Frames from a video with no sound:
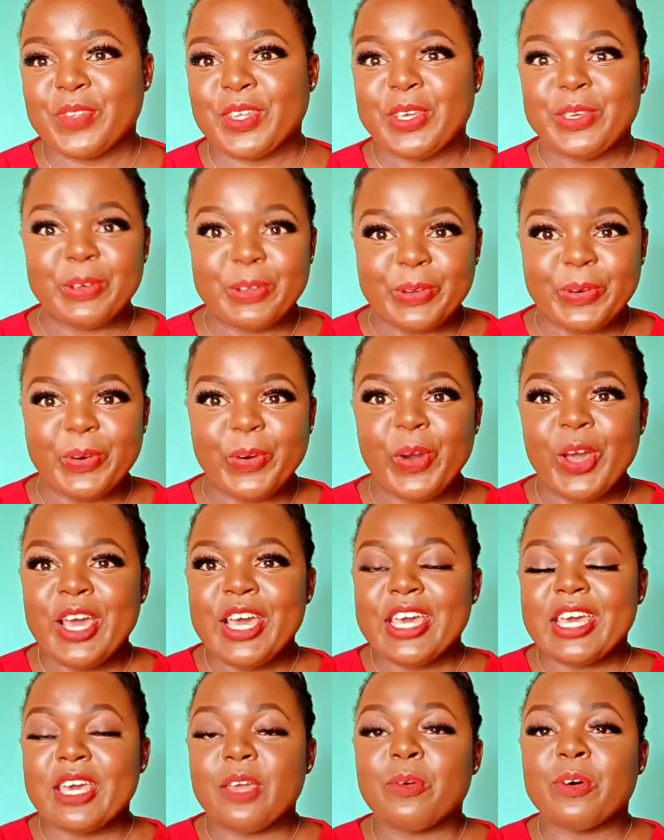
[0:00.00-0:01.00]
You know,
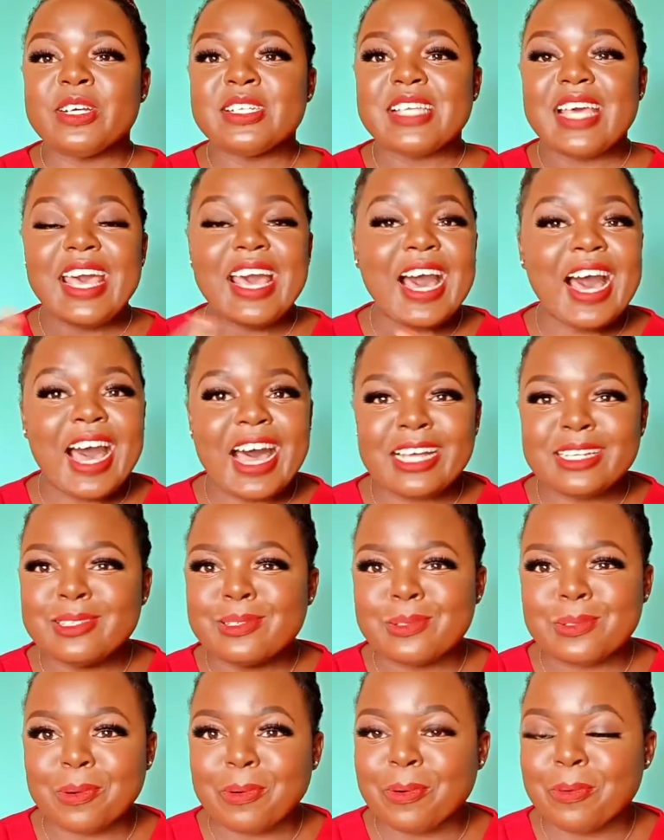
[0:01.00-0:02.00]
it was a
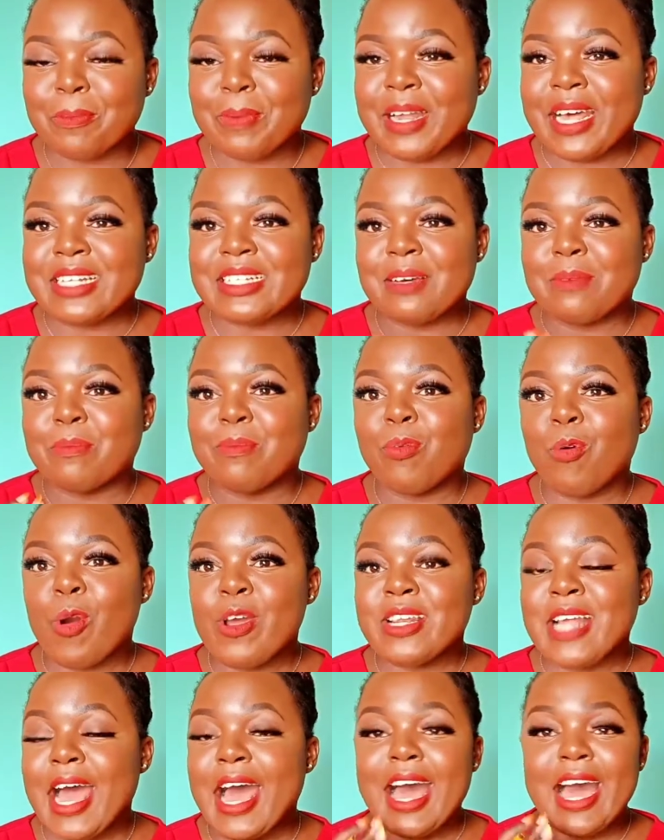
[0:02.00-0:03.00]
hassle, but at some
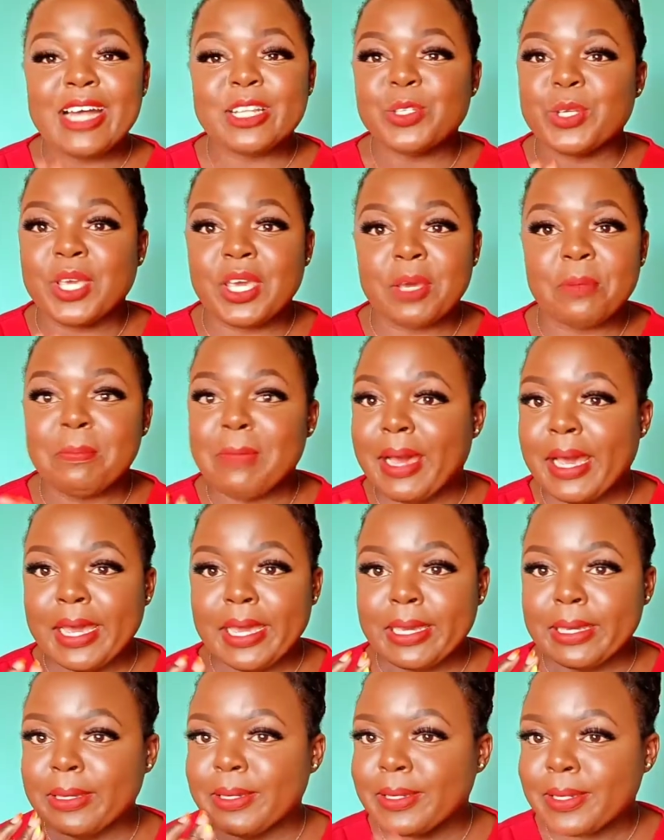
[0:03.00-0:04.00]
point I had to get
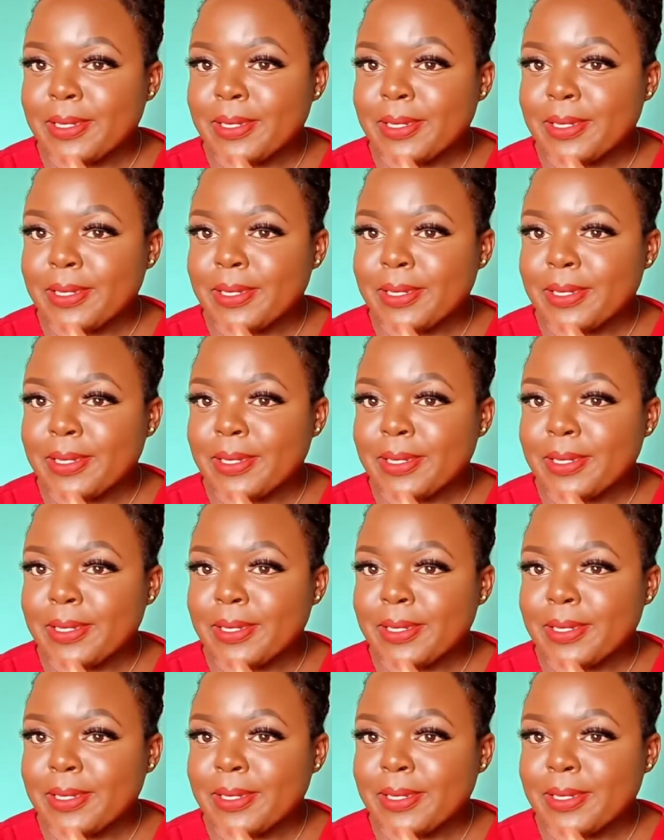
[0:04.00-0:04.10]
my,